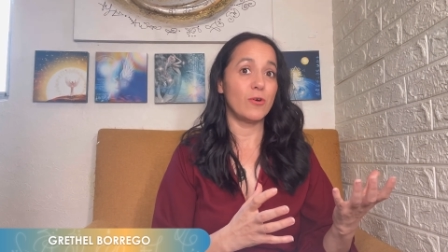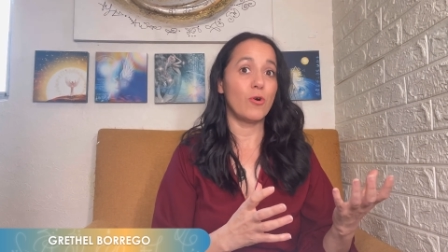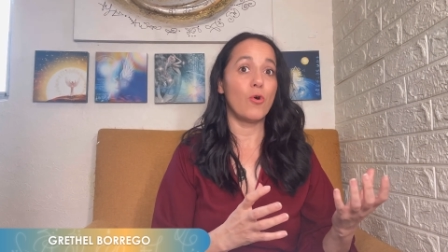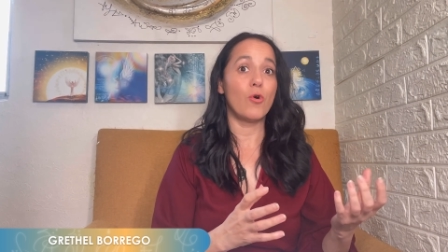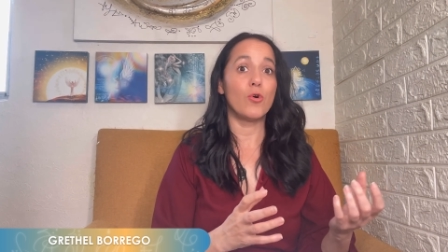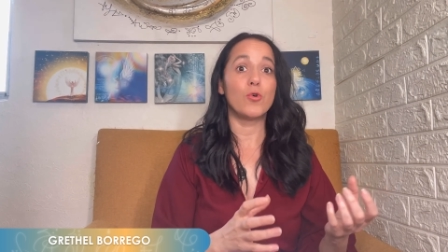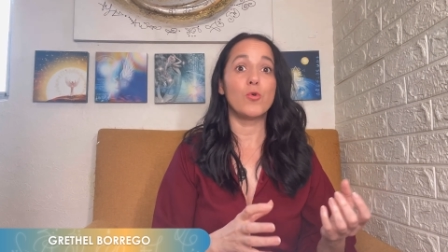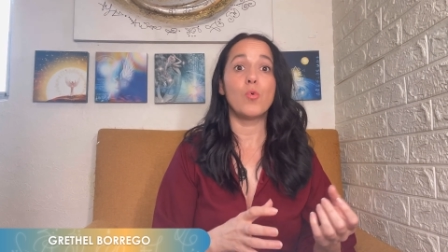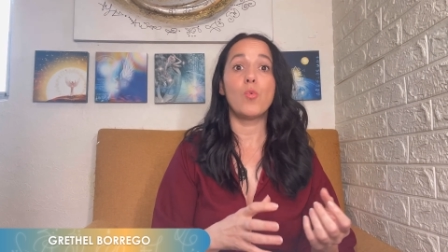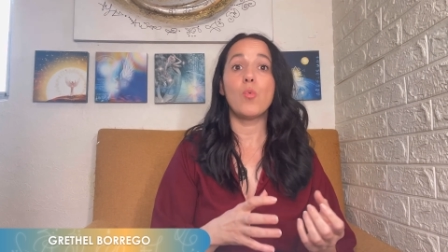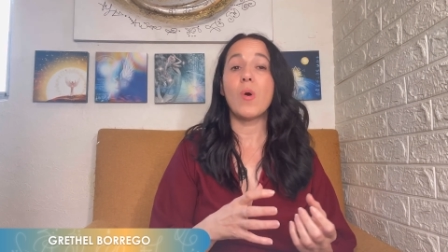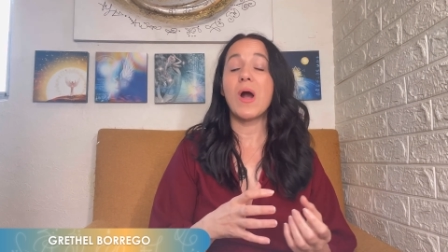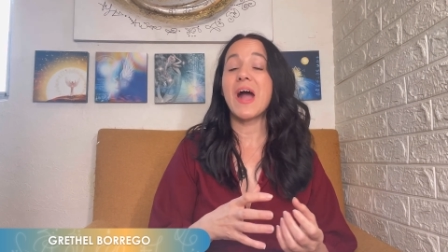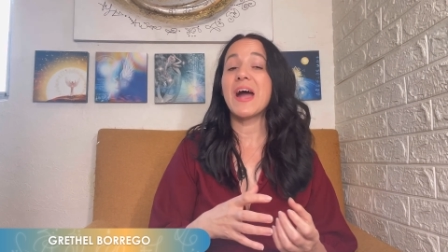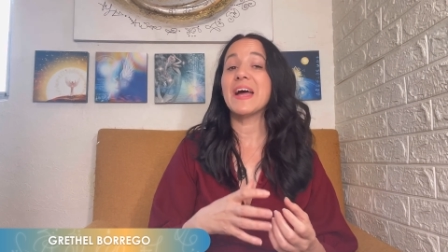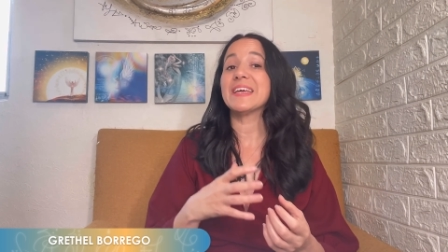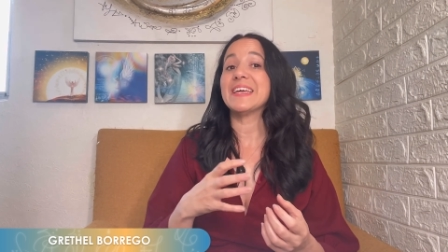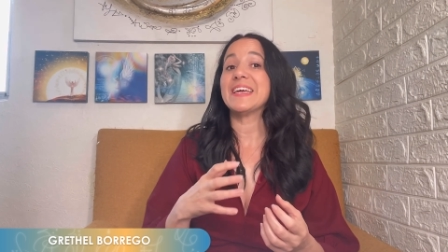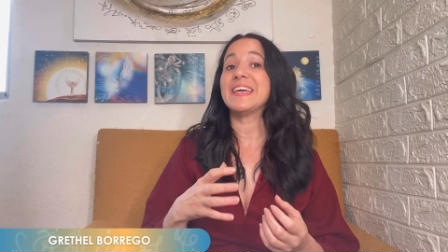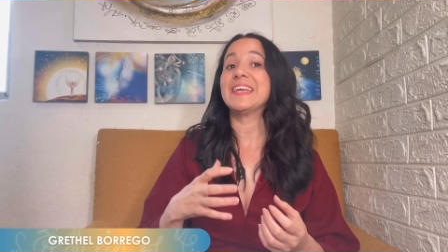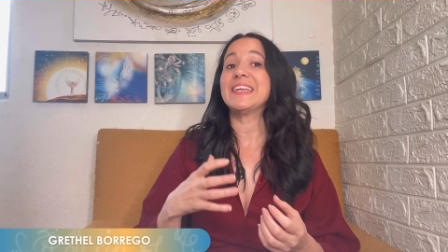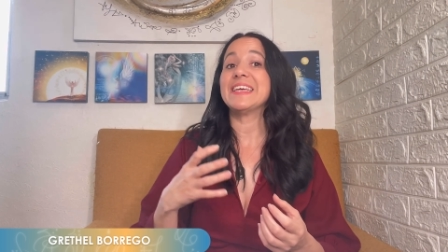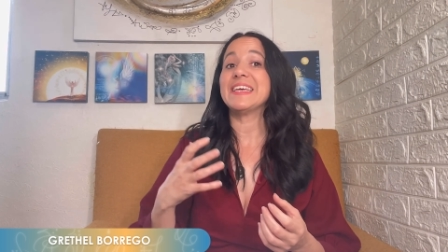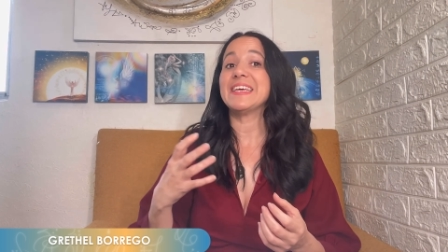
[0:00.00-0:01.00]
or what
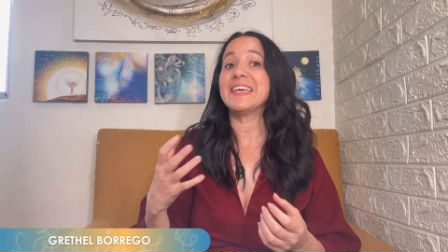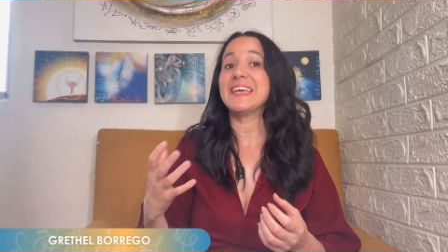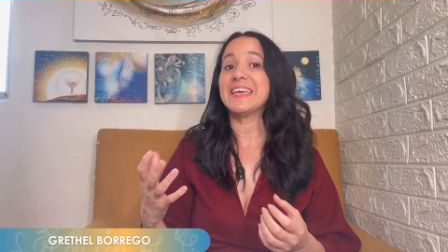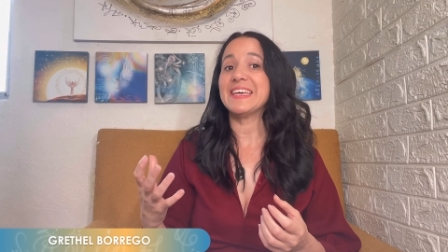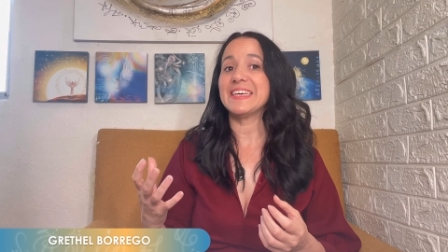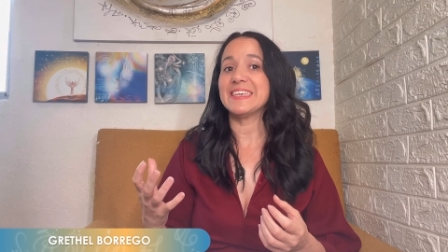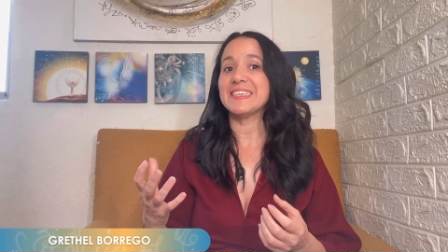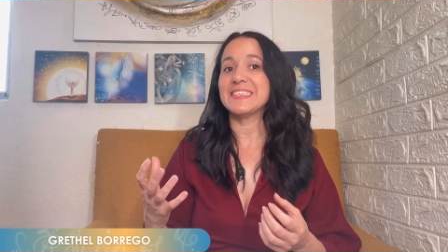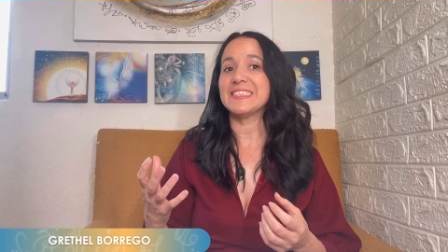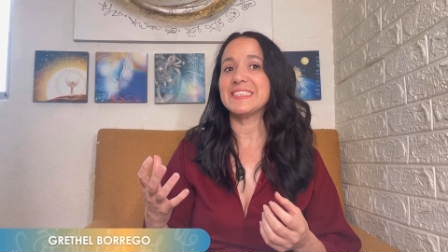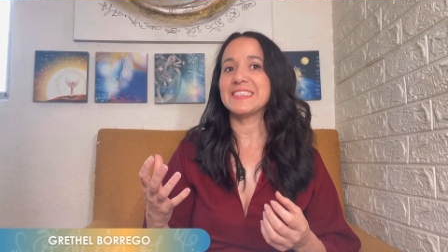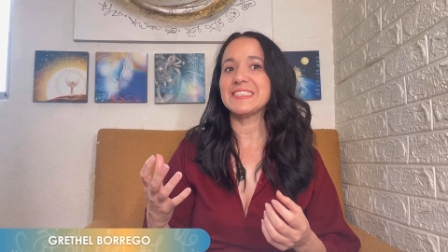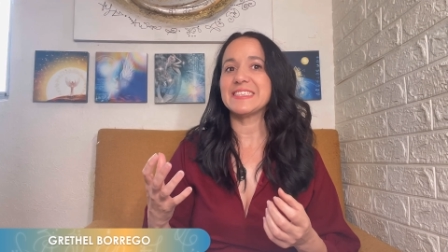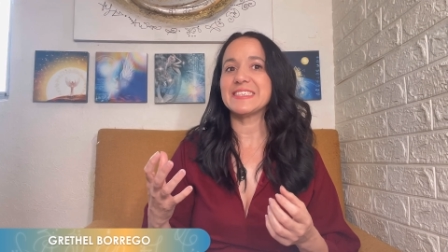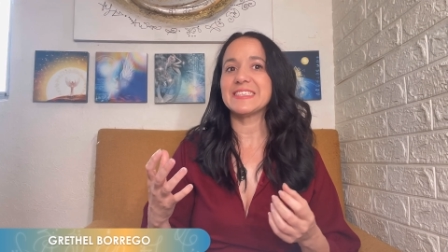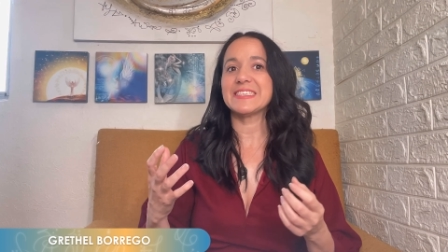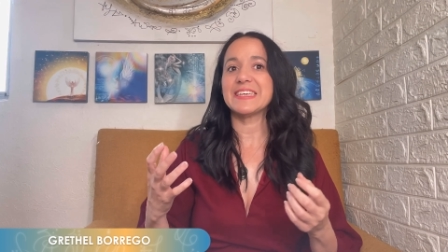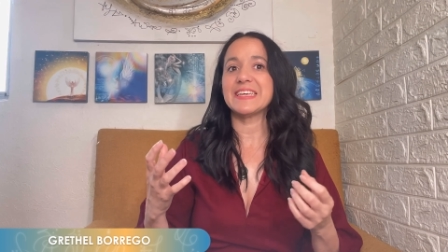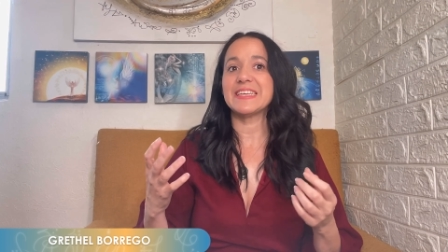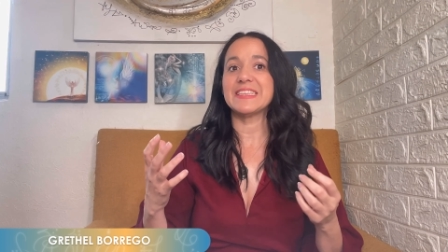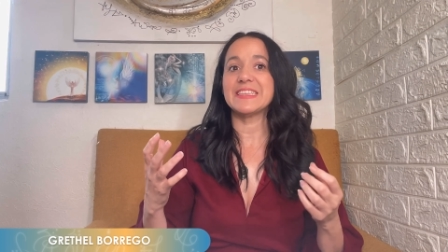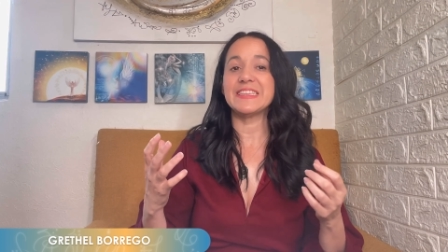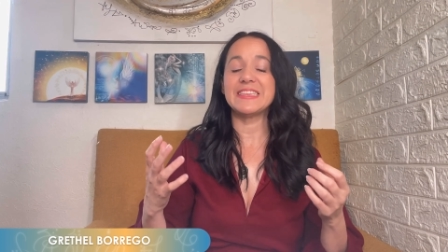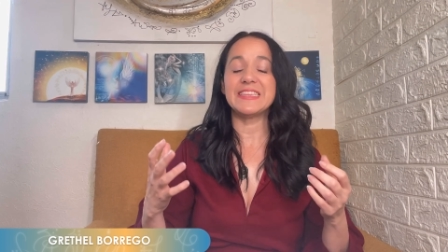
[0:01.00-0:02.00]
it is
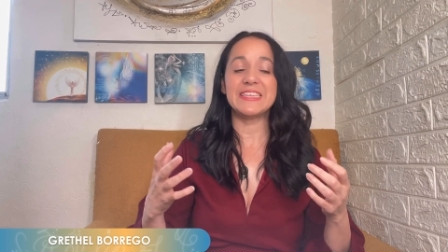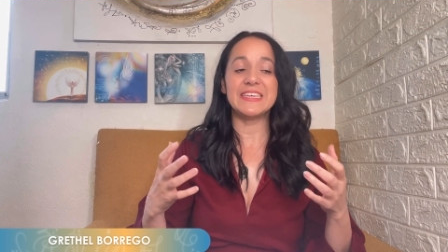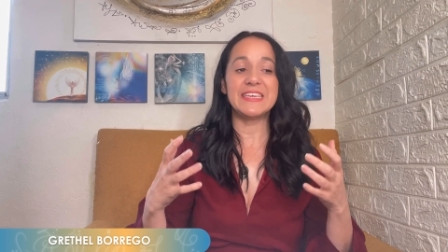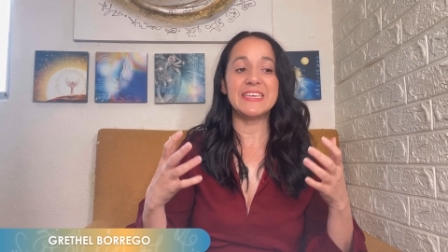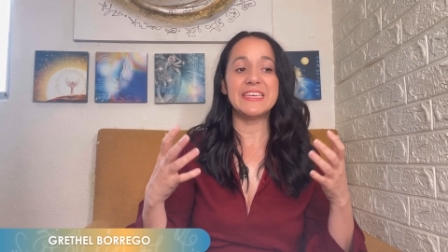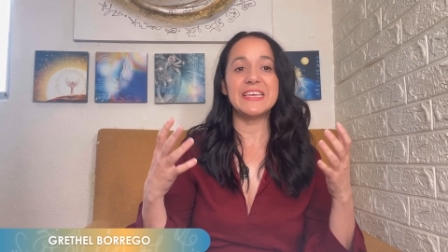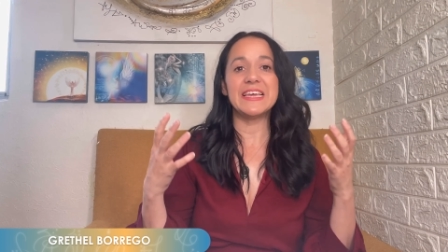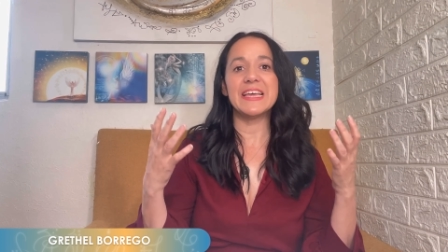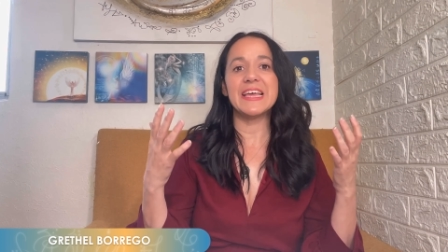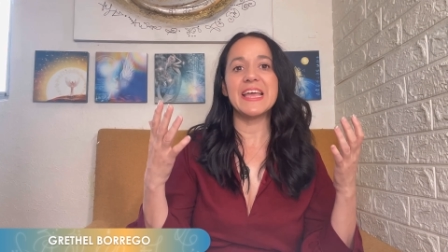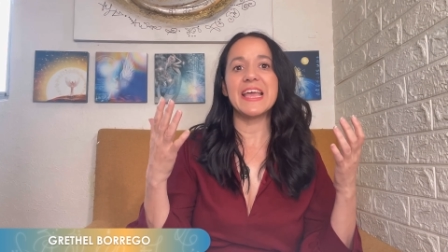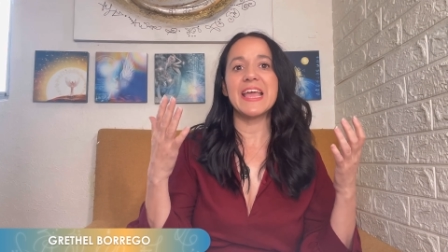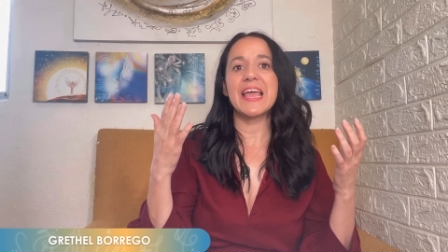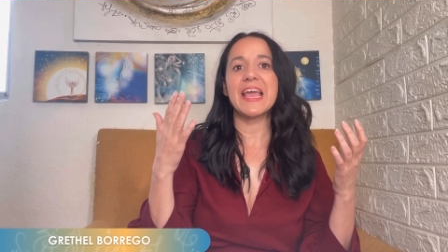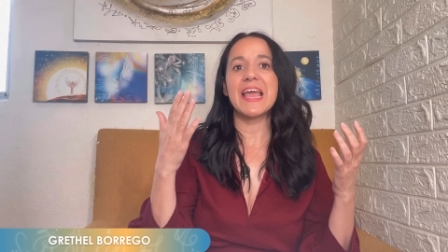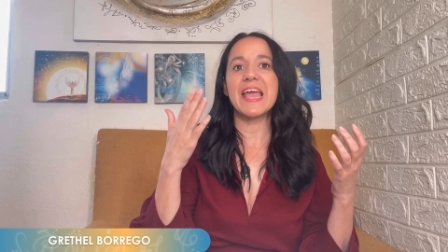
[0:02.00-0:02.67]
the